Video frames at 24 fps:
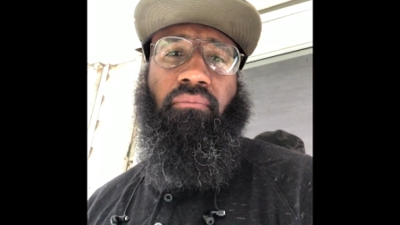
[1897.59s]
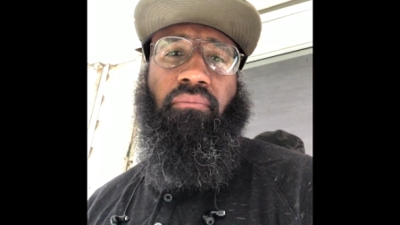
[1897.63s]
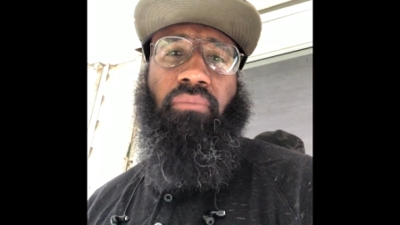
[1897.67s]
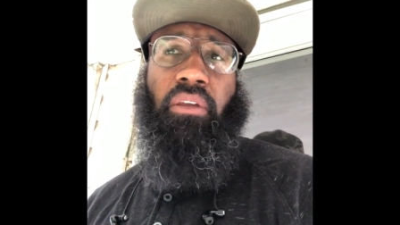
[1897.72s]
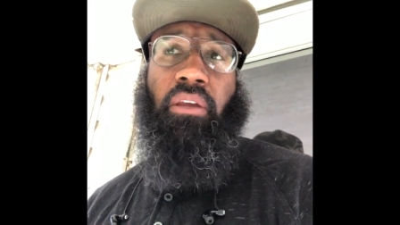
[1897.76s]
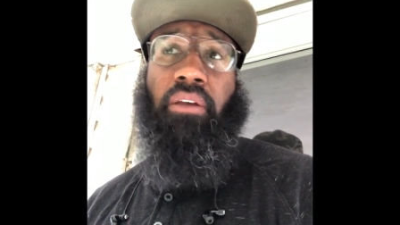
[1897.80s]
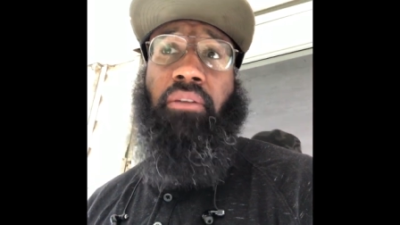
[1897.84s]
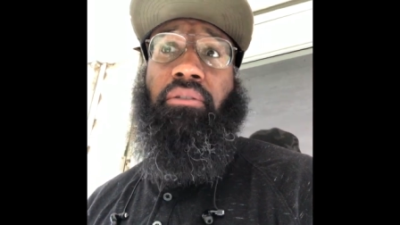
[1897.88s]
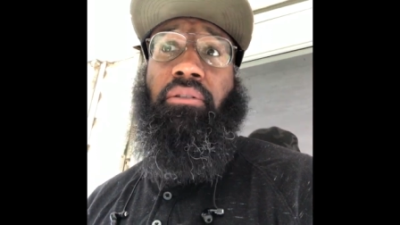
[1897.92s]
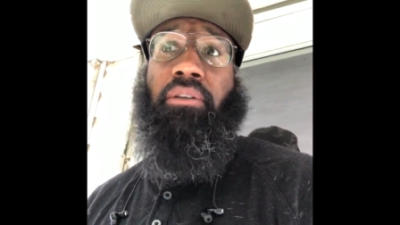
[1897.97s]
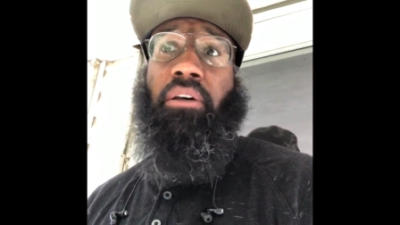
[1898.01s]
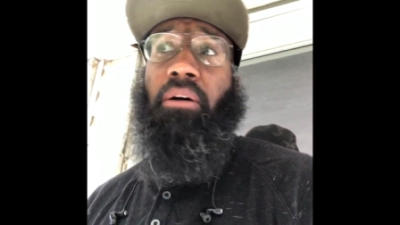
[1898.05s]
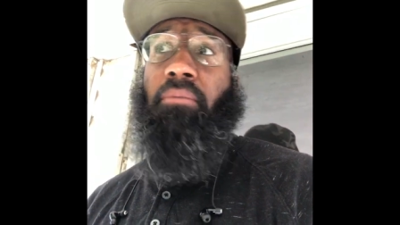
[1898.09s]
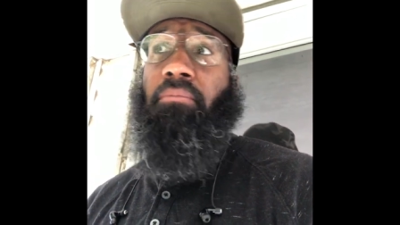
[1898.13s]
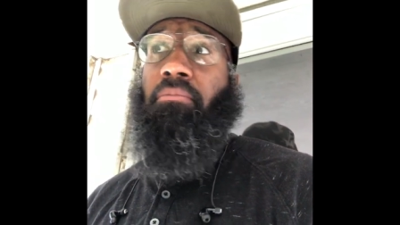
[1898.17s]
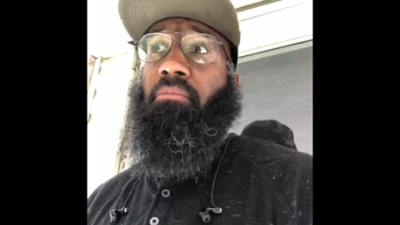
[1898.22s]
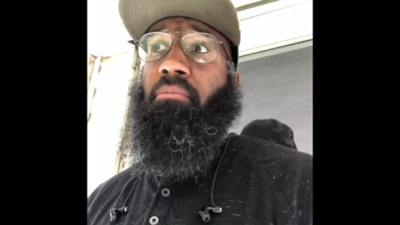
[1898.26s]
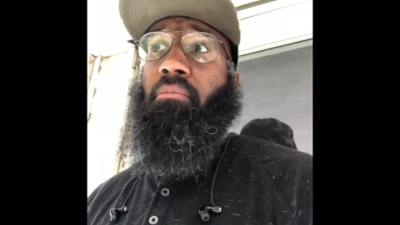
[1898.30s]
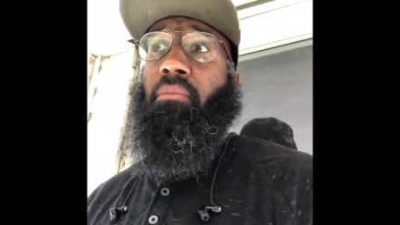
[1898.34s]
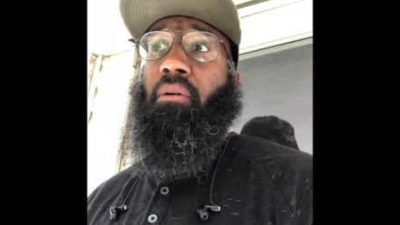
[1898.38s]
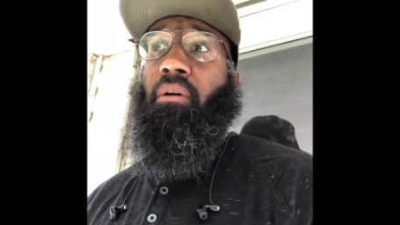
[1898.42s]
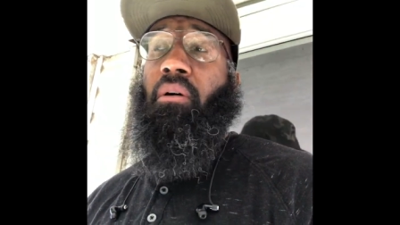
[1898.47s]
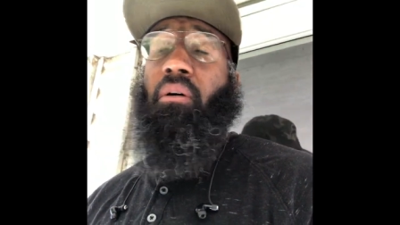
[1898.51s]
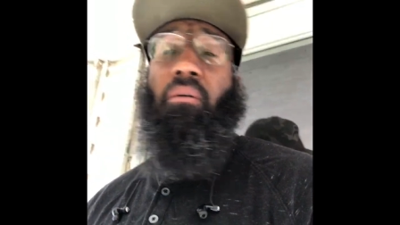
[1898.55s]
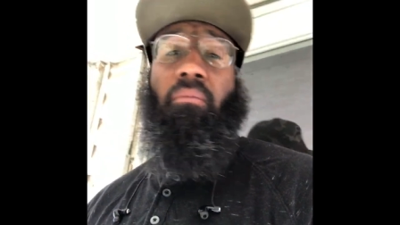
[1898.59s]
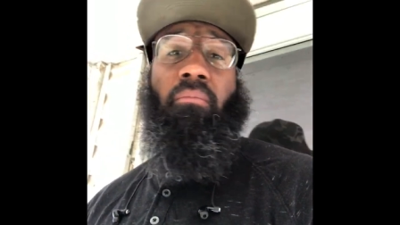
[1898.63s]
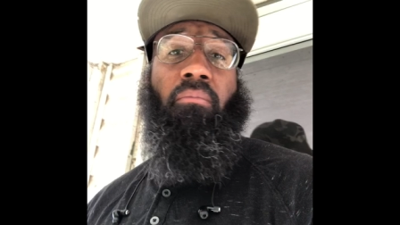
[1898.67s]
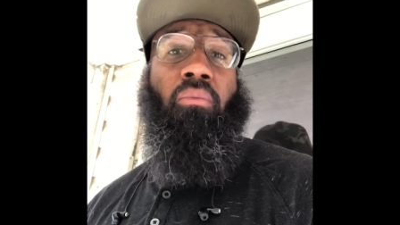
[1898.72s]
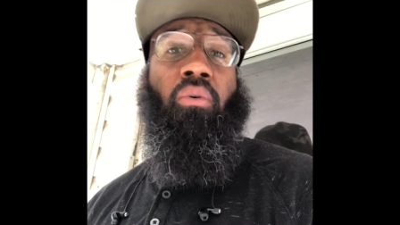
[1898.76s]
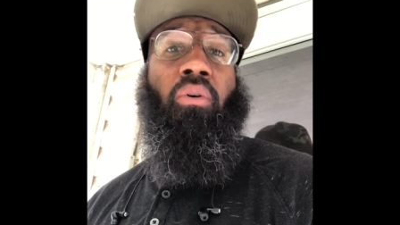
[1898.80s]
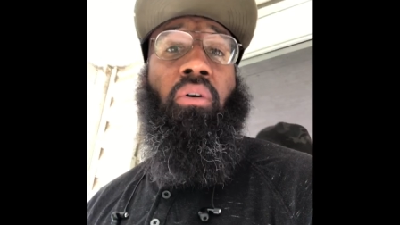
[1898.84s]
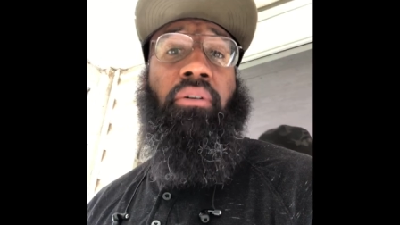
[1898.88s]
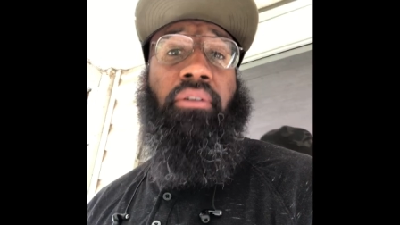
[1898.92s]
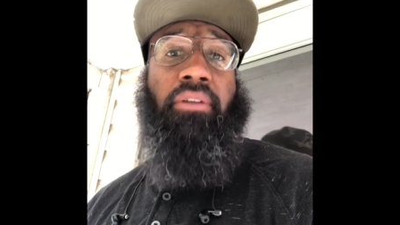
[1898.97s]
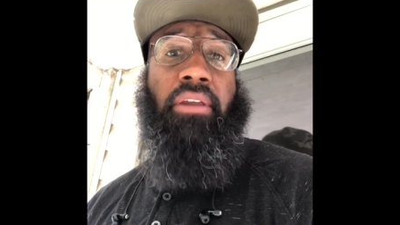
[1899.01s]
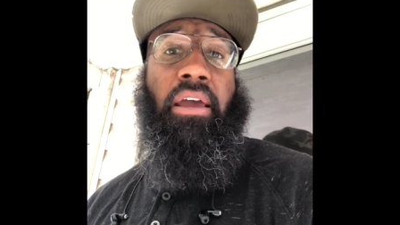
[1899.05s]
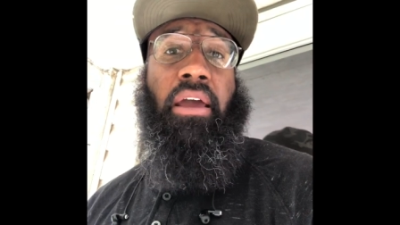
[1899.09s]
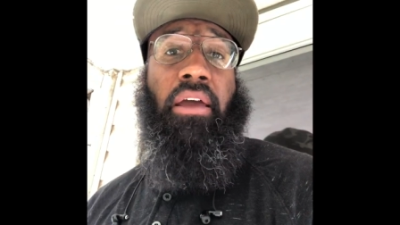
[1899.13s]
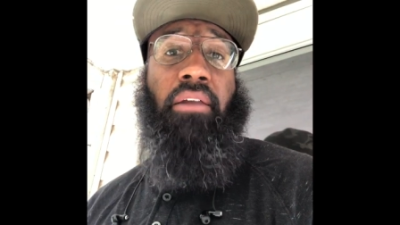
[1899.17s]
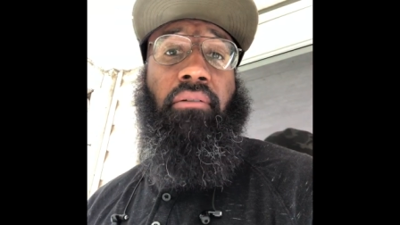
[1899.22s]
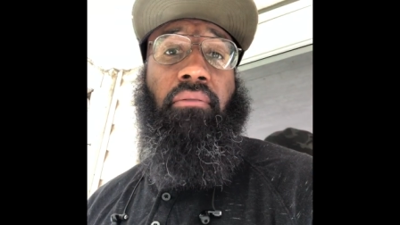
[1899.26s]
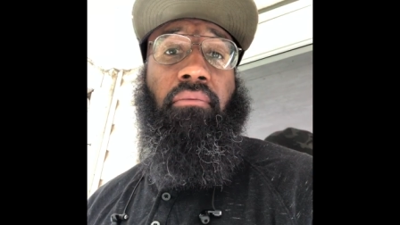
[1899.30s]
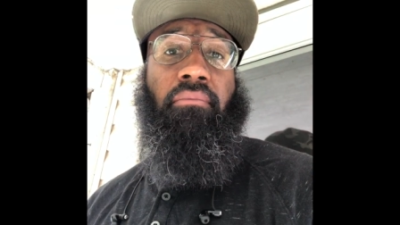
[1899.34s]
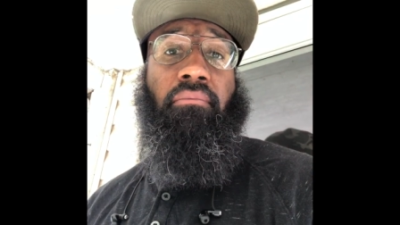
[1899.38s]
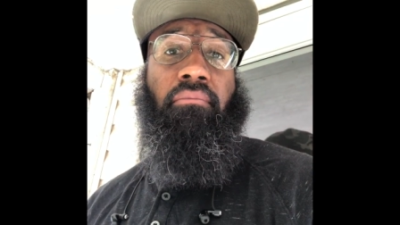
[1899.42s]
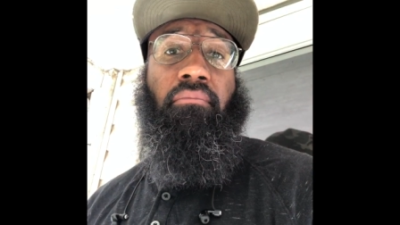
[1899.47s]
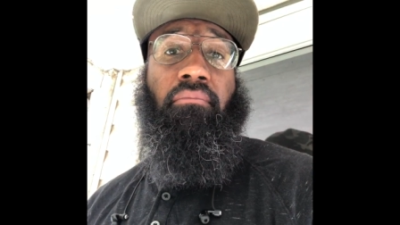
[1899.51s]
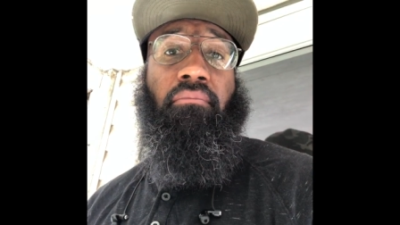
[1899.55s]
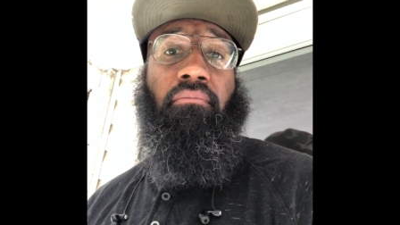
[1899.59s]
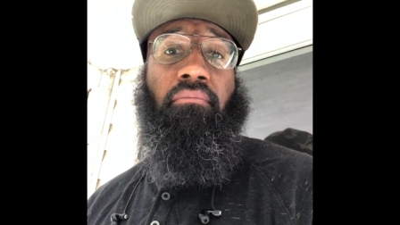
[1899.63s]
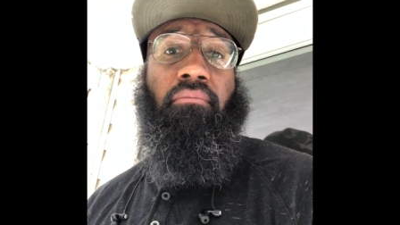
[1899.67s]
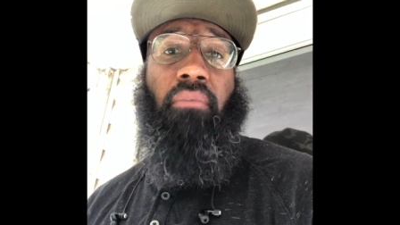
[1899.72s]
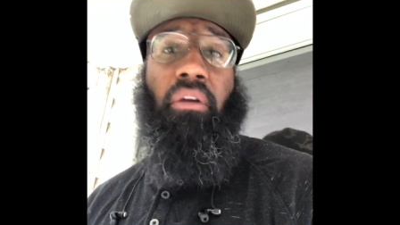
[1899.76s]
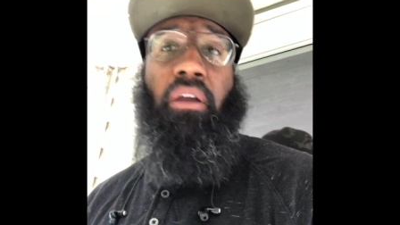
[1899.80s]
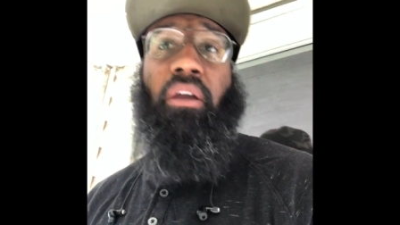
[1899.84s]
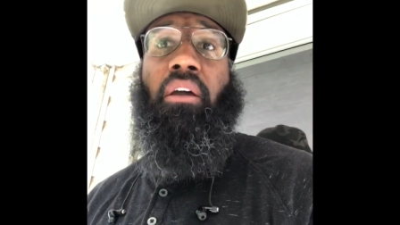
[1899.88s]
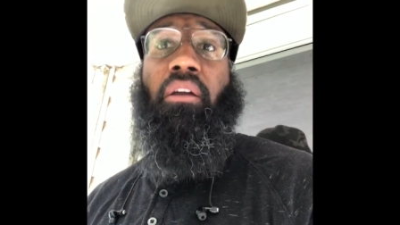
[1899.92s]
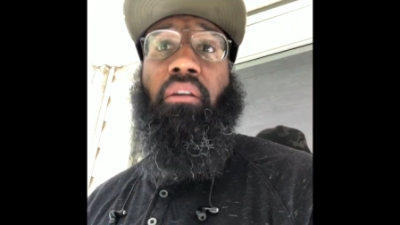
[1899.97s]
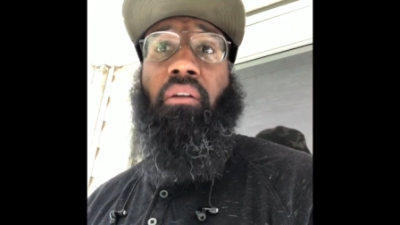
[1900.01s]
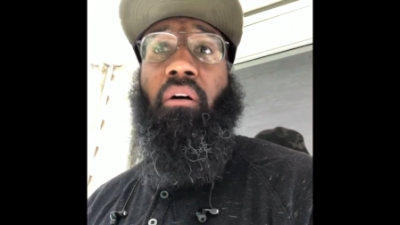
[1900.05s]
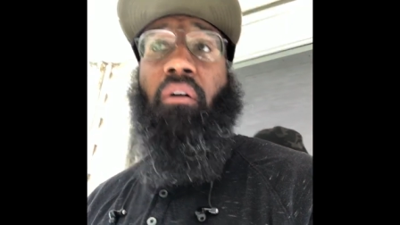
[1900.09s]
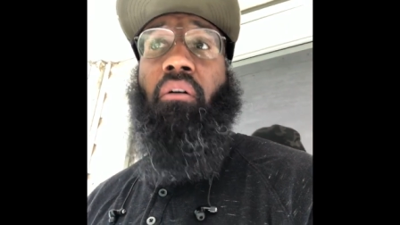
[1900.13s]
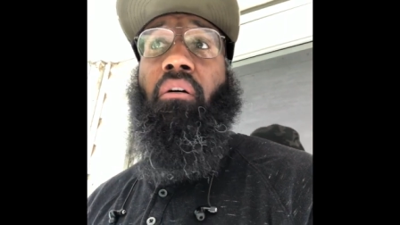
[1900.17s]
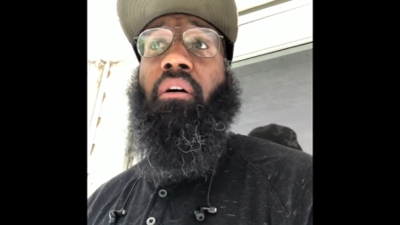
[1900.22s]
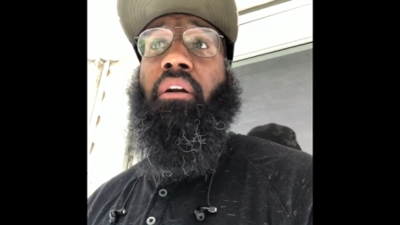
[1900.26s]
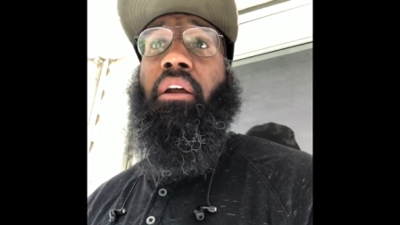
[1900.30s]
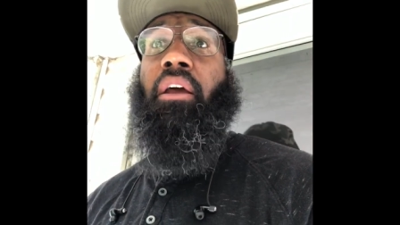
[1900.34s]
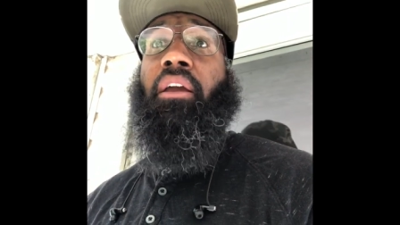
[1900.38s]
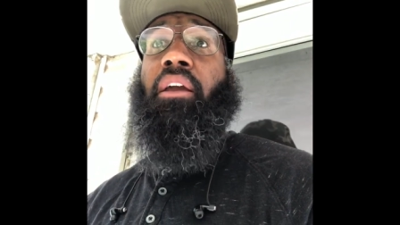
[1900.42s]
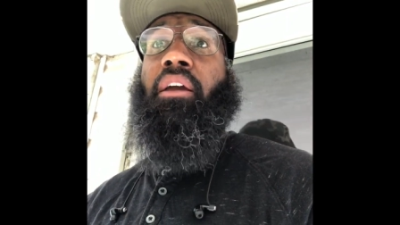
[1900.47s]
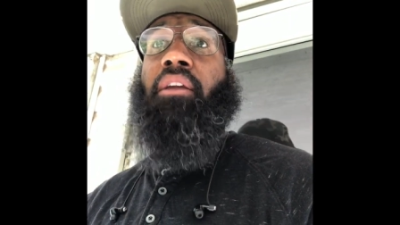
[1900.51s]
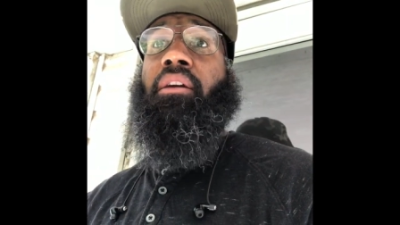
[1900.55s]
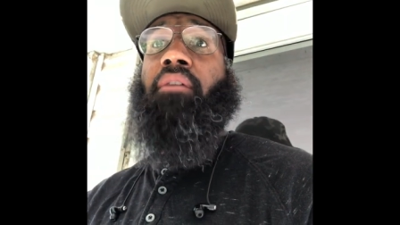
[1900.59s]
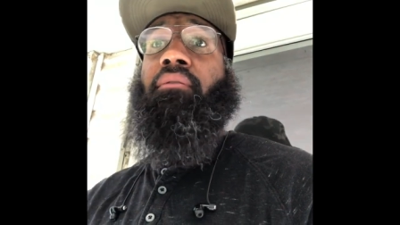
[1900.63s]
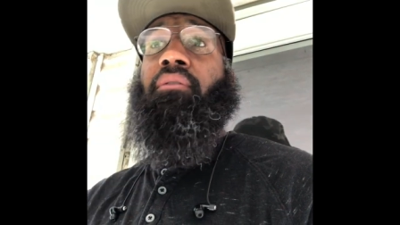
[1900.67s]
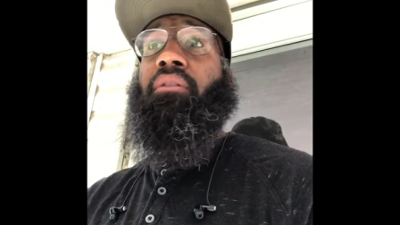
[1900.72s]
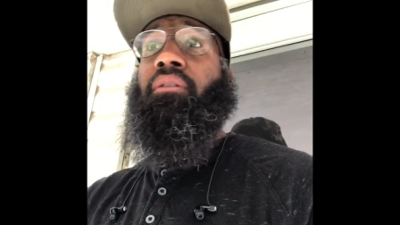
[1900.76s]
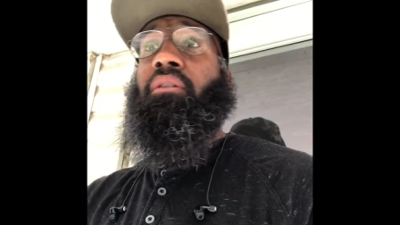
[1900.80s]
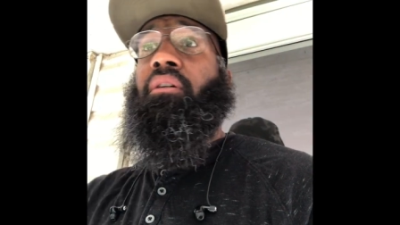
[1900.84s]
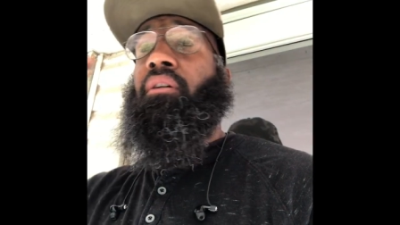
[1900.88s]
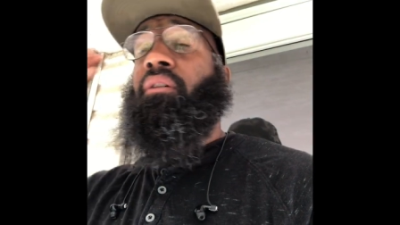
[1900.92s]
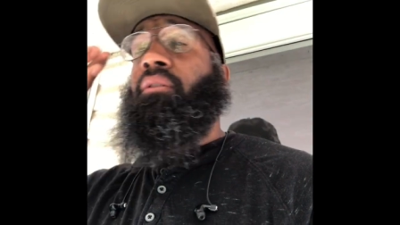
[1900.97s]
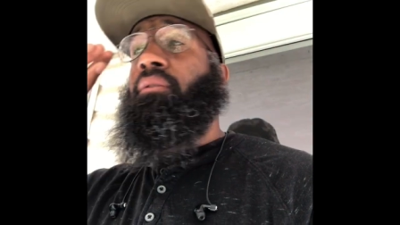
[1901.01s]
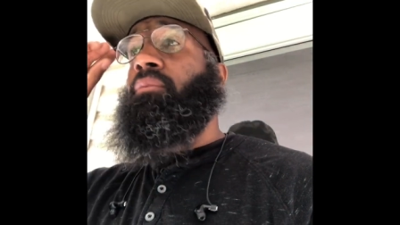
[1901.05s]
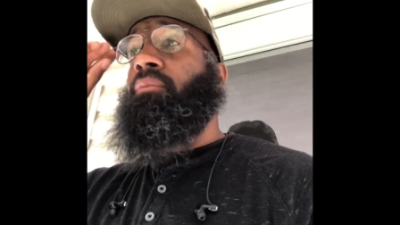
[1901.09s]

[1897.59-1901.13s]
except more debt and heartache and everything.